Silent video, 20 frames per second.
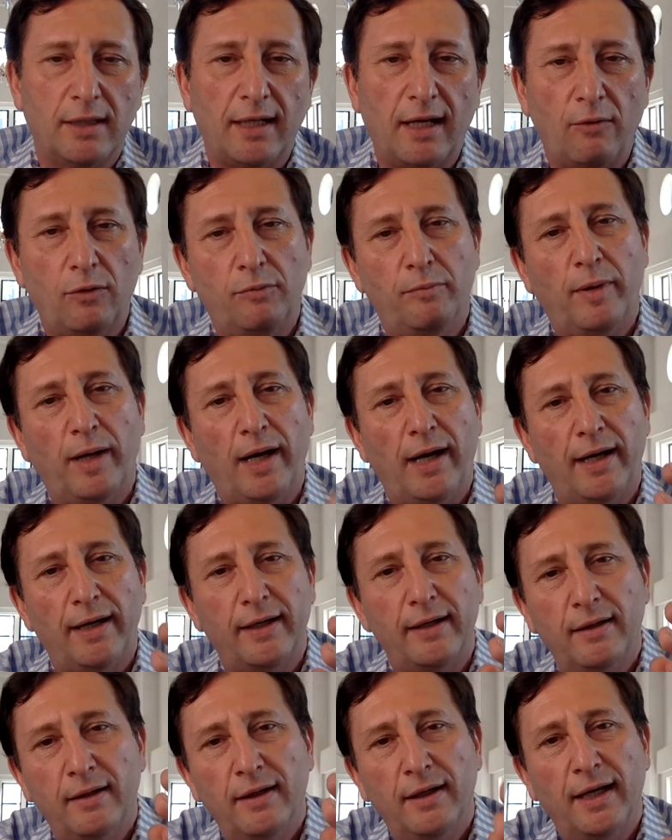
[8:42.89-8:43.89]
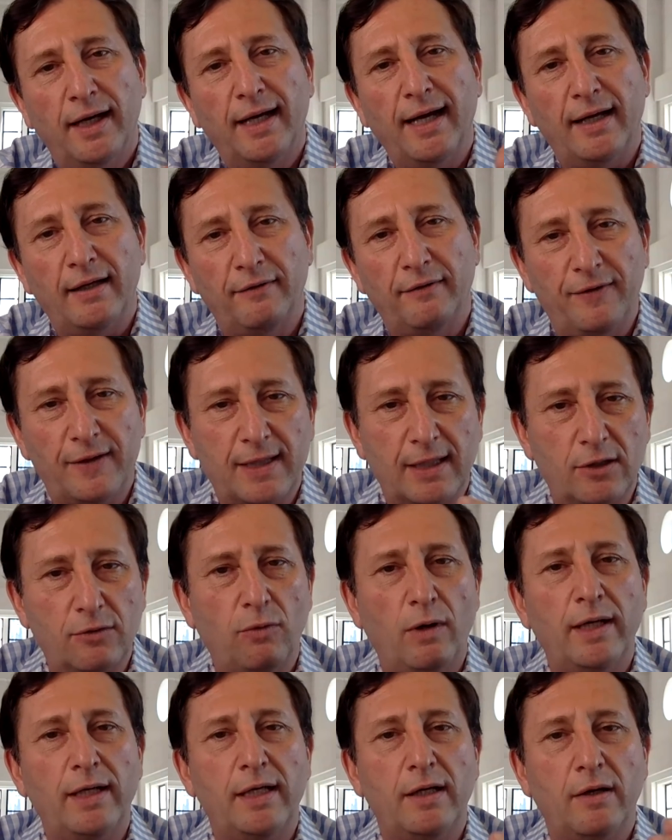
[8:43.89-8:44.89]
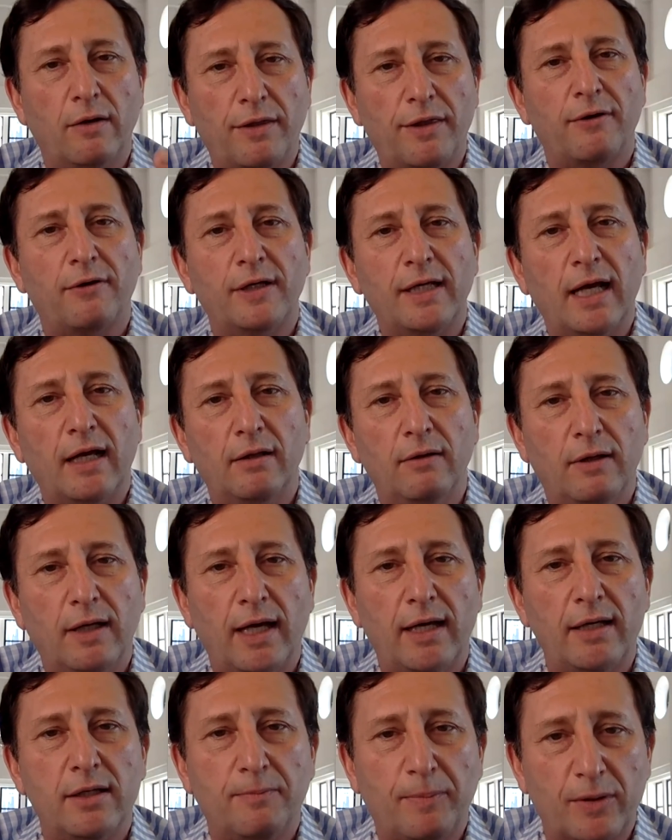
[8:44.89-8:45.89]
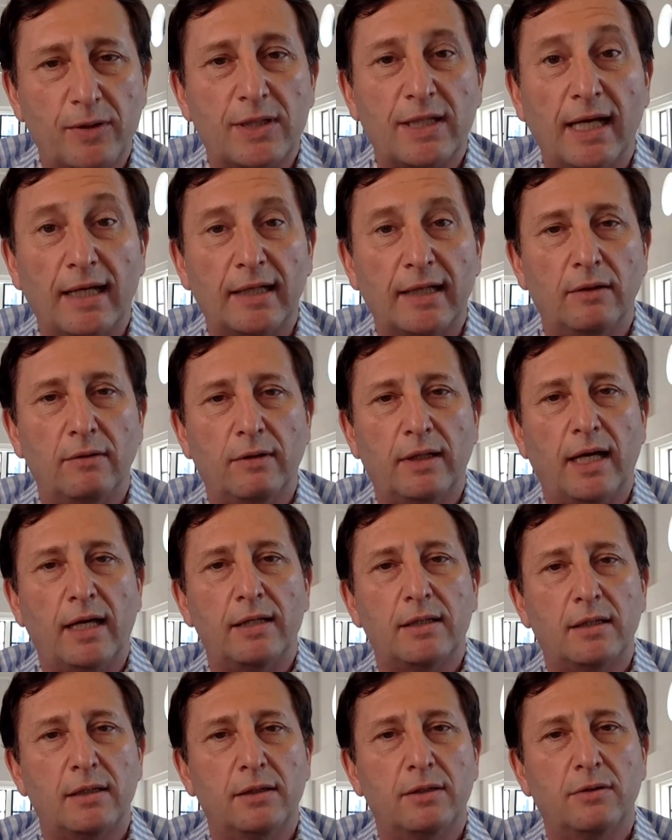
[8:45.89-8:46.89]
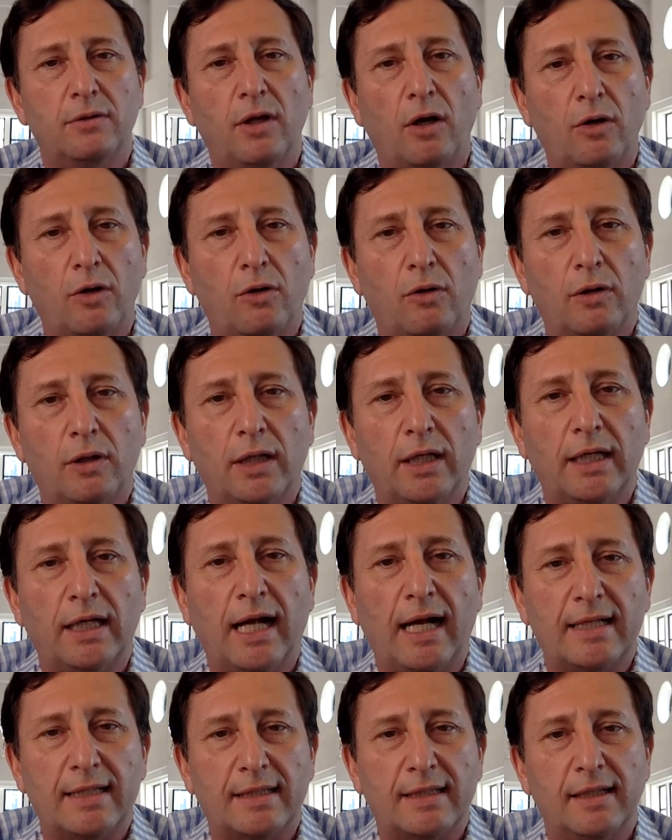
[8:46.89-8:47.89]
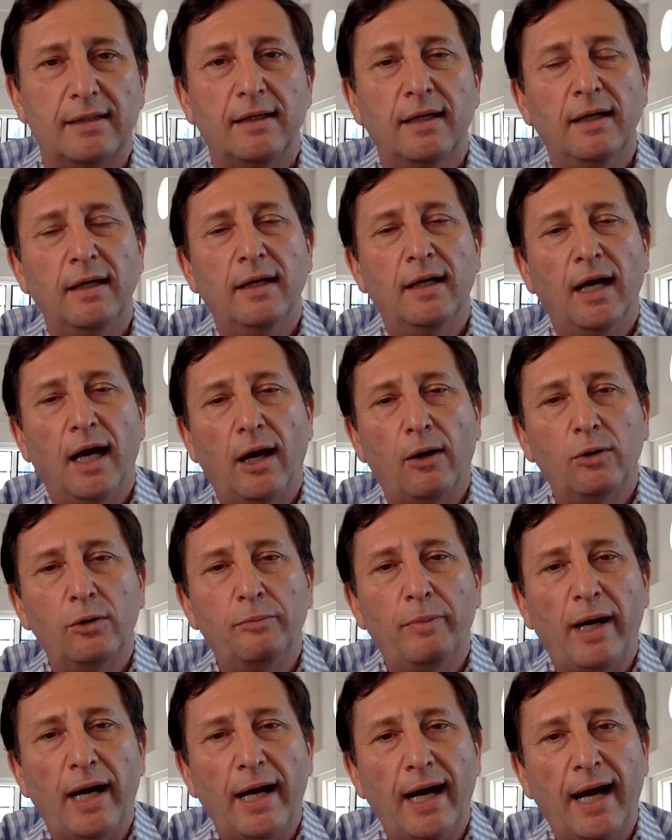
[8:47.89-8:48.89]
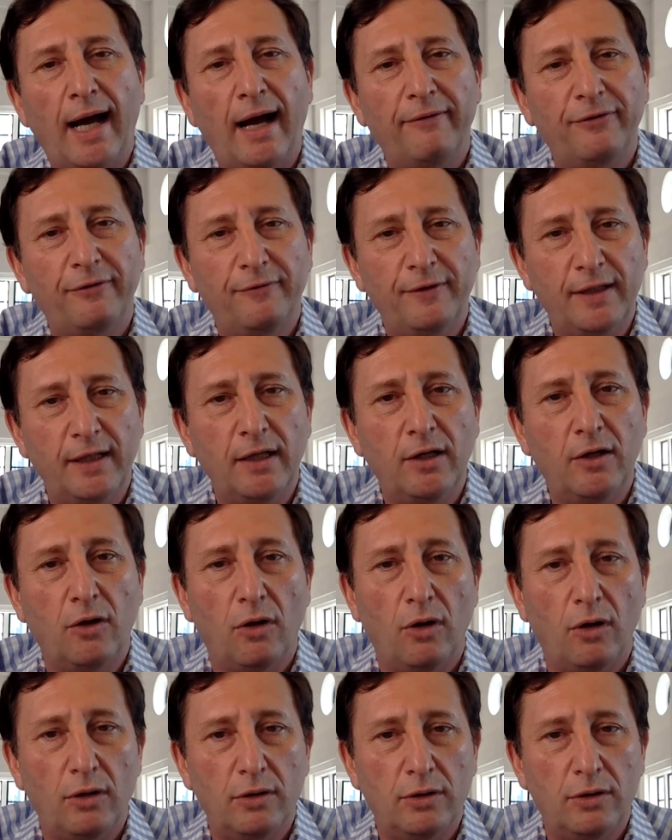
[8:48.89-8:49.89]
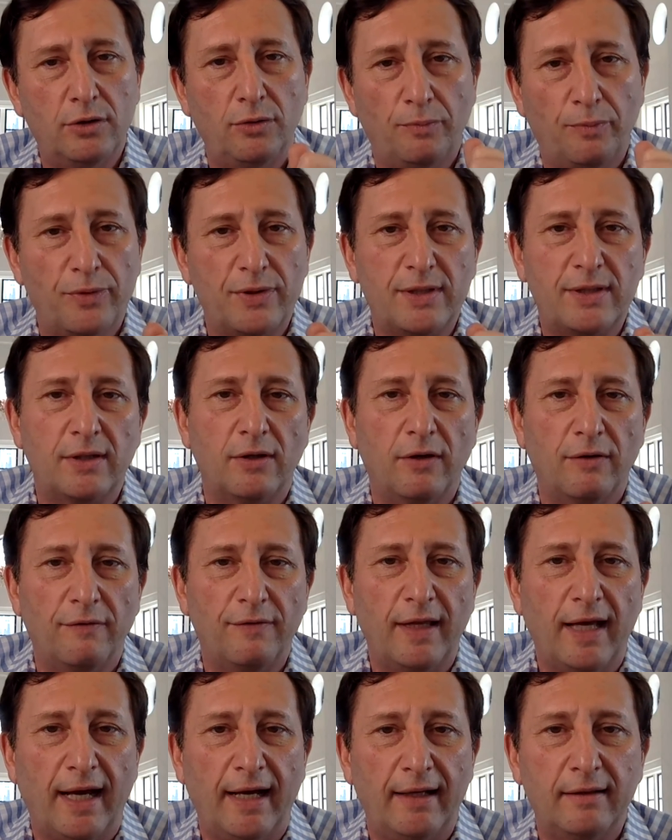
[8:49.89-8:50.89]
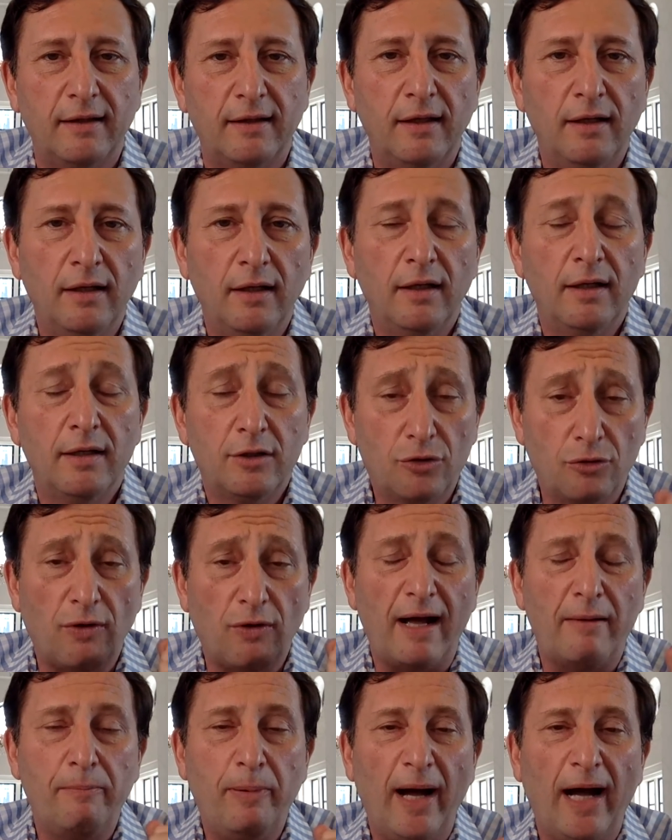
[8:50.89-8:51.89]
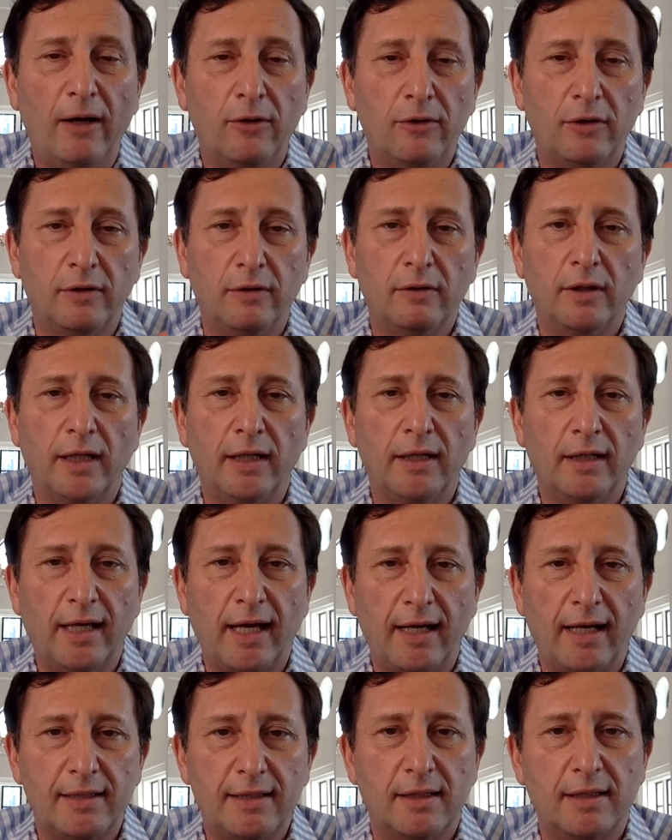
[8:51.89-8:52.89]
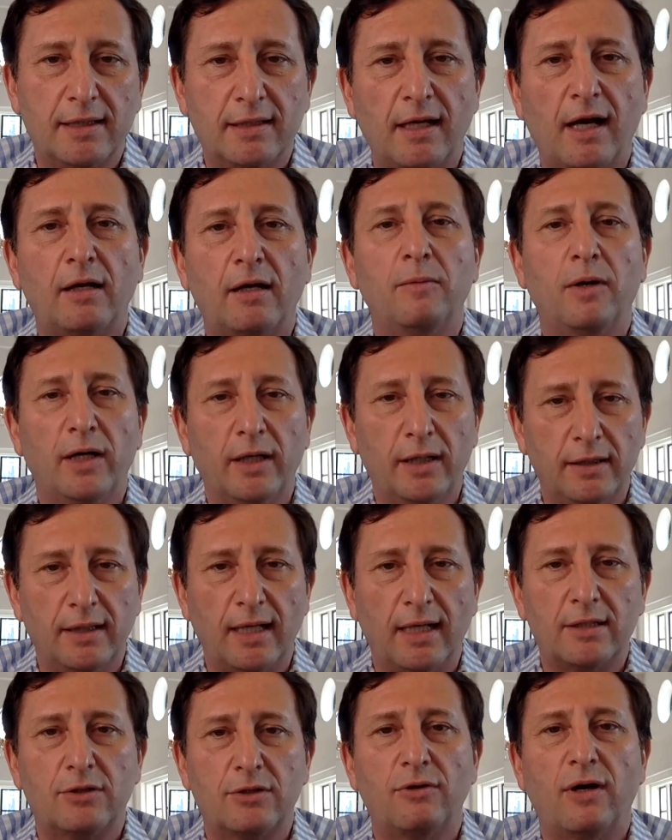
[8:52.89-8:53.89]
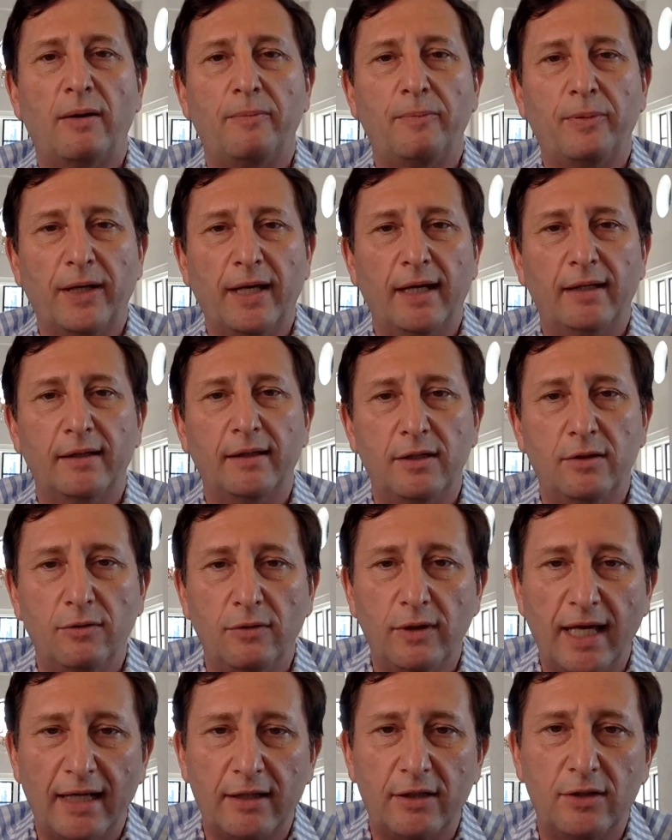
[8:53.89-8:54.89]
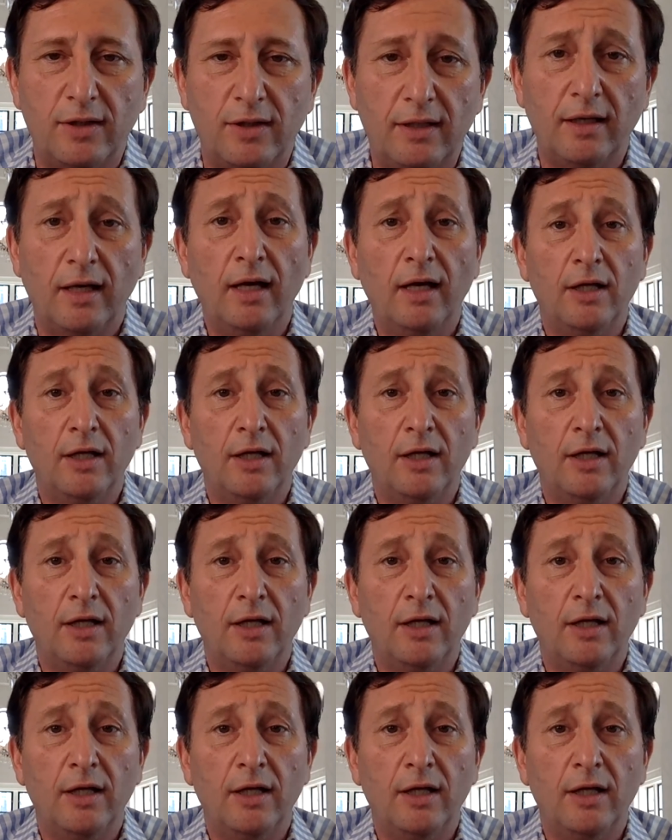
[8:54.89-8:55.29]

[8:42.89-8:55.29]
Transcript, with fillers: And I would buy, again, if it's a 20 or 30 percent allocation to non-correlated asset, I would buy half of it in gold to preserve that dry powder in case the stock market does drop again and you get to,